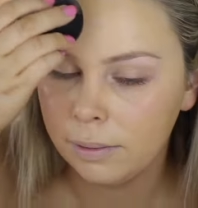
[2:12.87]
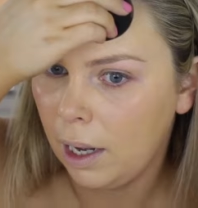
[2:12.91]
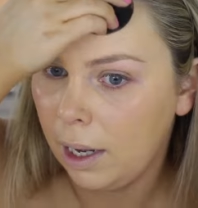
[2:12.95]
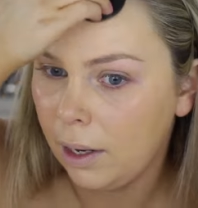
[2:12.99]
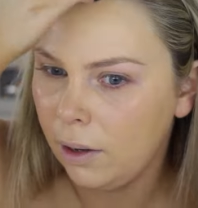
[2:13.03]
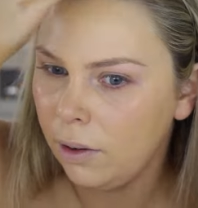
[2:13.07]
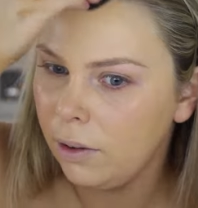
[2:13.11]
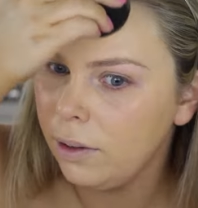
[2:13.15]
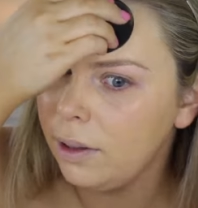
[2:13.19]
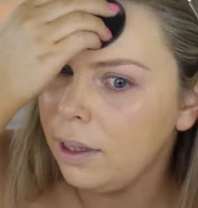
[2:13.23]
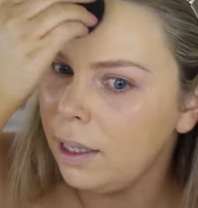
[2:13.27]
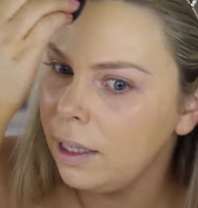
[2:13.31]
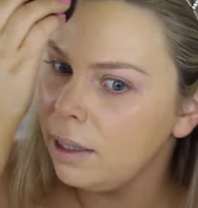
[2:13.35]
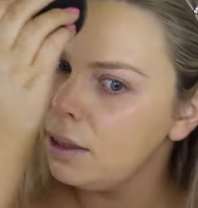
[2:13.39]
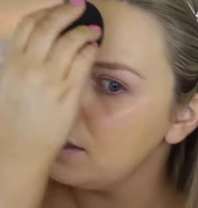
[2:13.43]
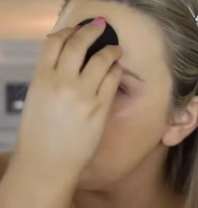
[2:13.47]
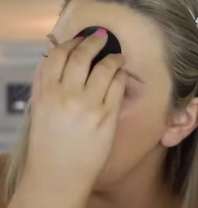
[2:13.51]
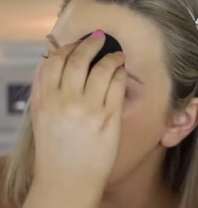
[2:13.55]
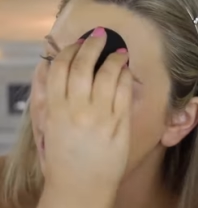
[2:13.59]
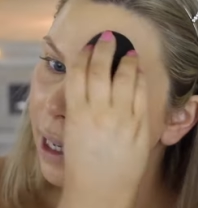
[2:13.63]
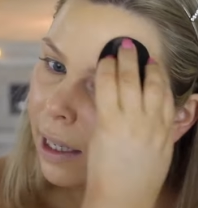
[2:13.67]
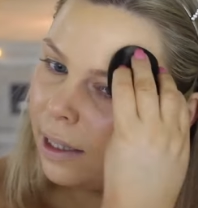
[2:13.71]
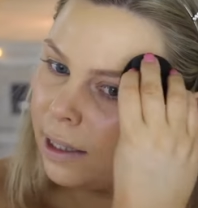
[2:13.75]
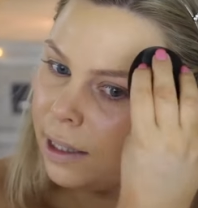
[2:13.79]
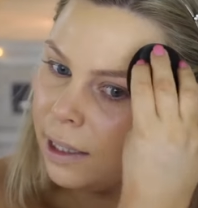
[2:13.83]
I don't think
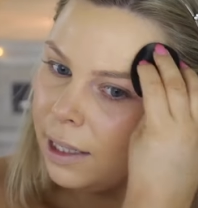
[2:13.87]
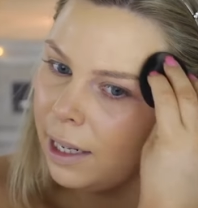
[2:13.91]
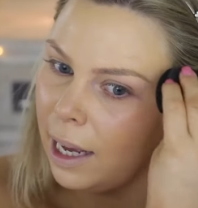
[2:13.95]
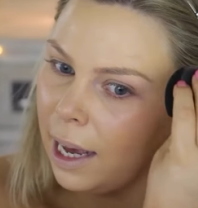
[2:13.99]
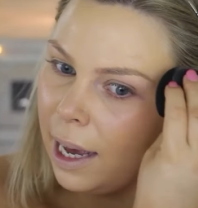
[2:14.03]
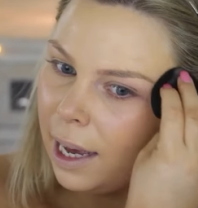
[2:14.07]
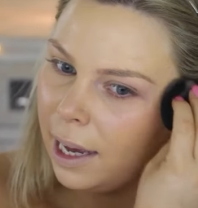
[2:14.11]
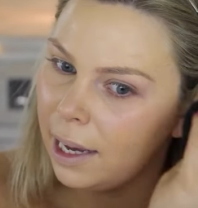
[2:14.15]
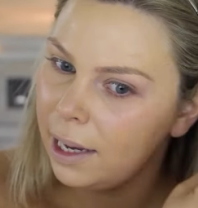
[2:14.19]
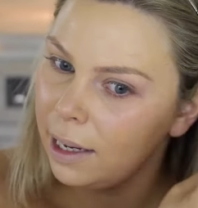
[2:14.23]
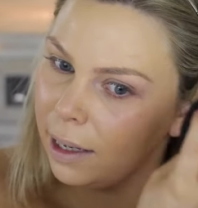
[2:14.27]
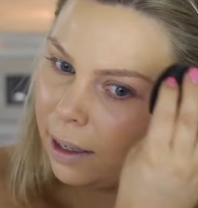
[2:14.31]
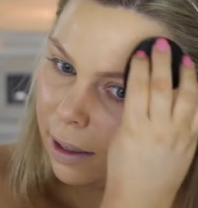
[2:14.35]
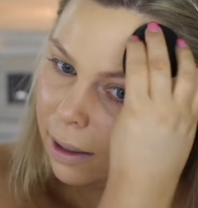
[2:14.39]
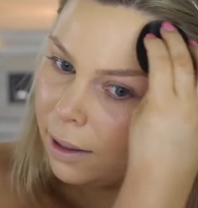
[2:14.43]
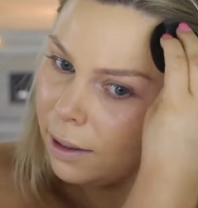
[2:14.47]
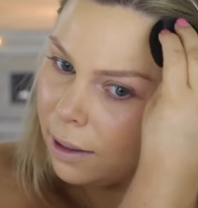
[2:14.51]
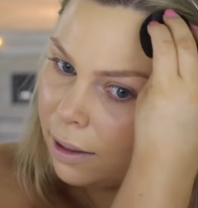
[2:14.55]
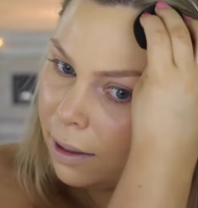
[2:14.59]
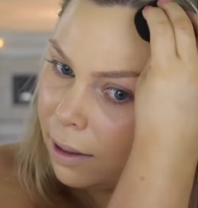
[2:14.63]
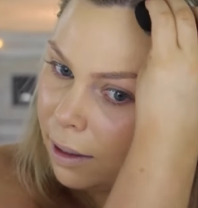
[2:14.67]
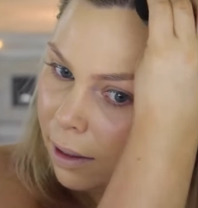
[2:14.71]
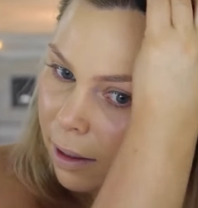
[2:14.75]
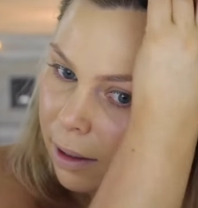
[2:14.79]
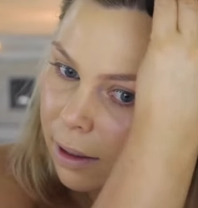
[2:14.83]
that there's a day
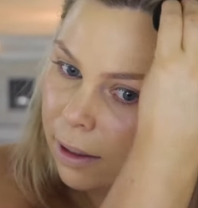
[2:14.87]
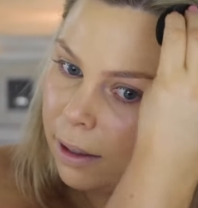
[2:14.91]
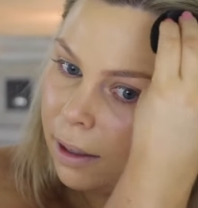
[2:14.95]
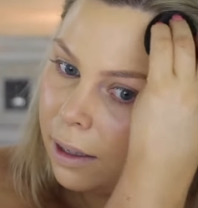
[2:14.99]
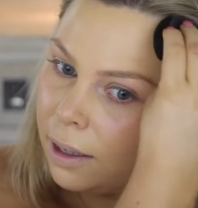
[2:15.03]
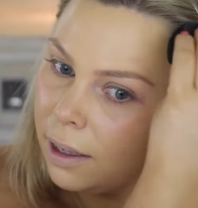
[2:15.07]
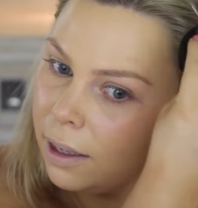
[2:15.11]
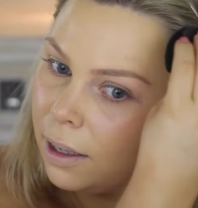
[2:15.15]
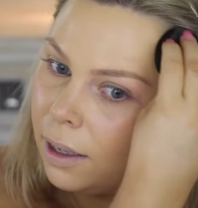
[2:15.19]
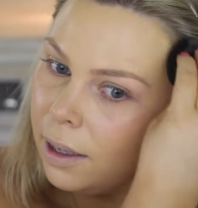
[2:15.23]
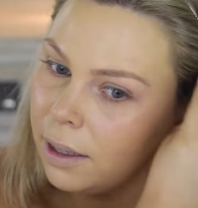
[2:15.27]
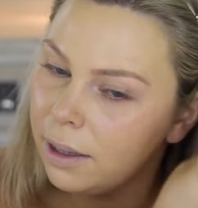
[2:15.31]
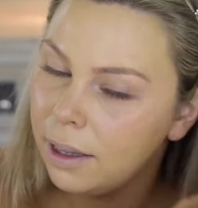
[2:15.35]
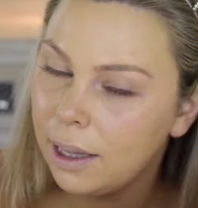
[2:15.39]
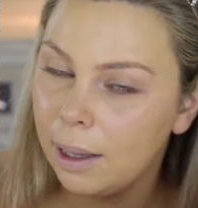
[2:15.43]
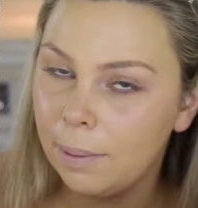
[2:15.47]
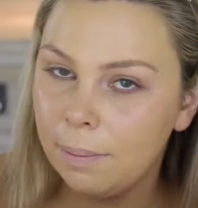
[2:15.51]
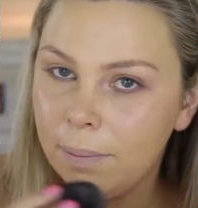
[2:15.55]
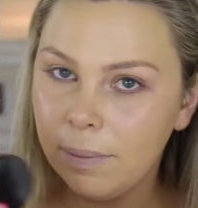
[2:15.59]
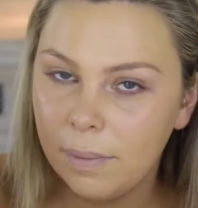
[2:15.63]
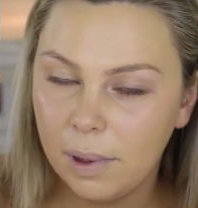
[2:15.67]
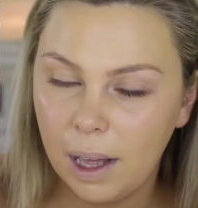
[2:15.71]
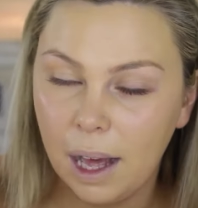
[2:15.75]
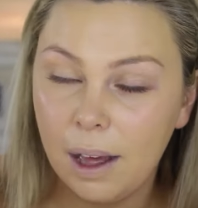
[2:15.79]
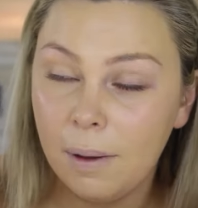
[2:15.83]

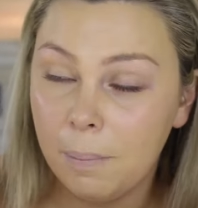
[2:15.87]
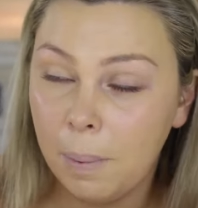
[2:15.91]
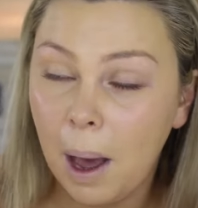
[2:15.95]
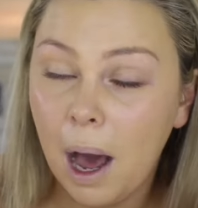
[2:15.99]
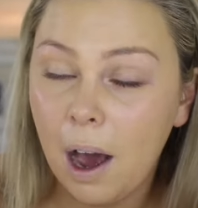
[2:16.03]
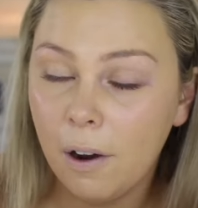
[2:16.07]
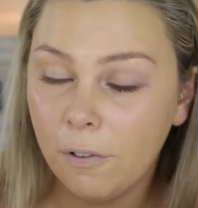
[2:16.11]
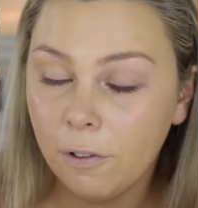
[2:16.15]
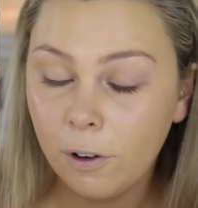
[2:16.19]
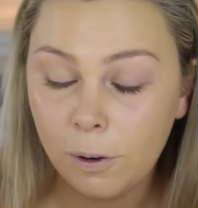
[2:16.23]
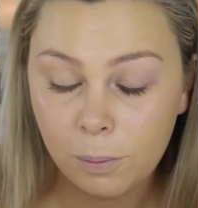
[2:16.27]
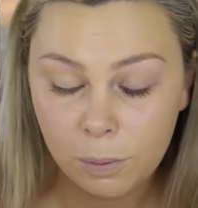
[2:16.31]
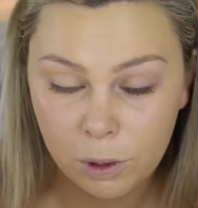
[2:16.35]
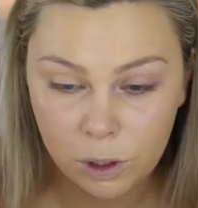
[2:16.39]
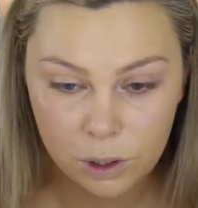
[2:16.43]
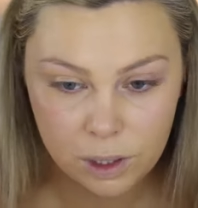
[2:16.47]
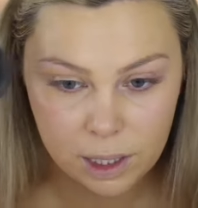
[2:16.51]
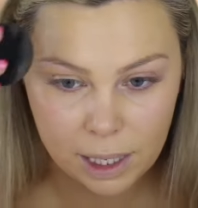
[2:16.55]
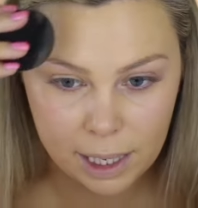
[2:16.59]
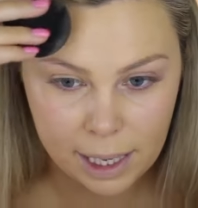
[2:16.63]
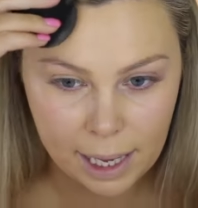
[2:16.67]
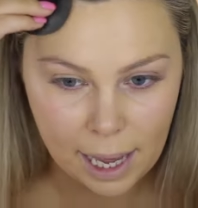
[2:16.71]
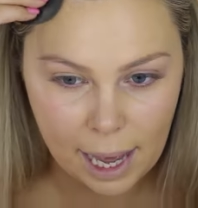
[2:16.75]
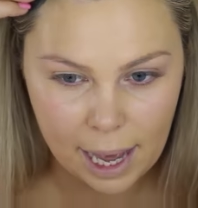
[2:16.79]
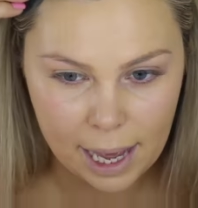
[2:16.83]
that, apart from
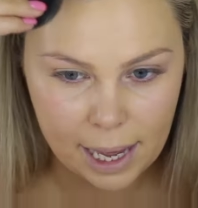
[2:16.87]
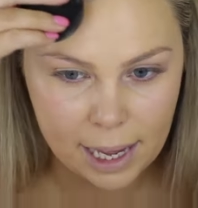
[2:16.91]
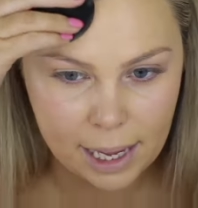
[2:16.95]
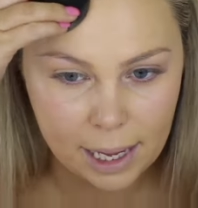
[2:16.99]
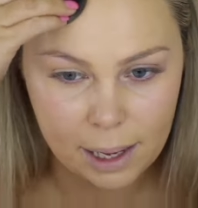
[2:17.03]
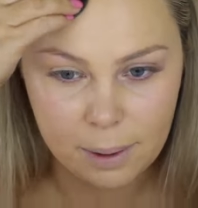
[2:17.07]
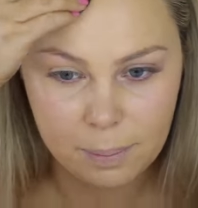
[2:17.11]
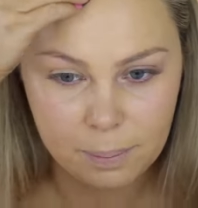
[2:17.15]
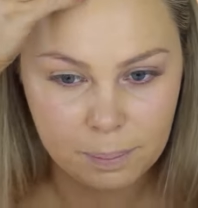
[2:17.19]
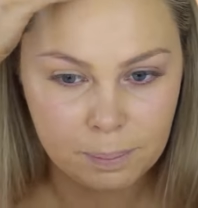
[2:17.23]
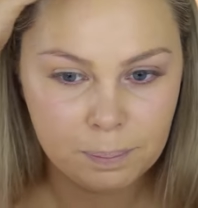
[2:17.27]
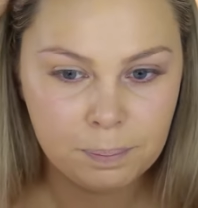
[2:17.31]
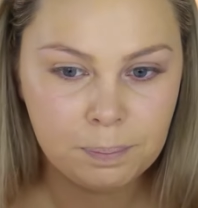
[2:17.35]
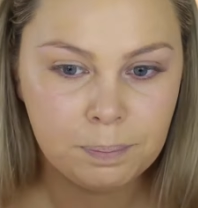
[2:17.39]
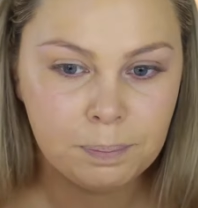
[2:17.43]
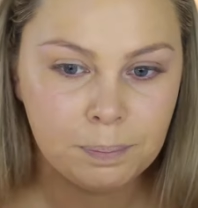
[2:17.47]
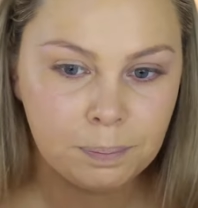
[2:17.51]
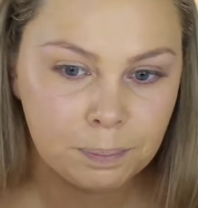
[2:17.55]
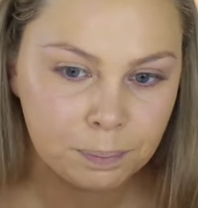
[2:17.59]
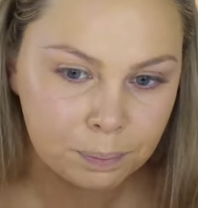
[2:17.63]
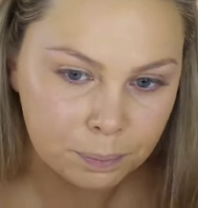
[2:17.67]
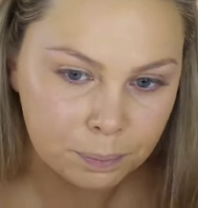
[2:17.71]
using a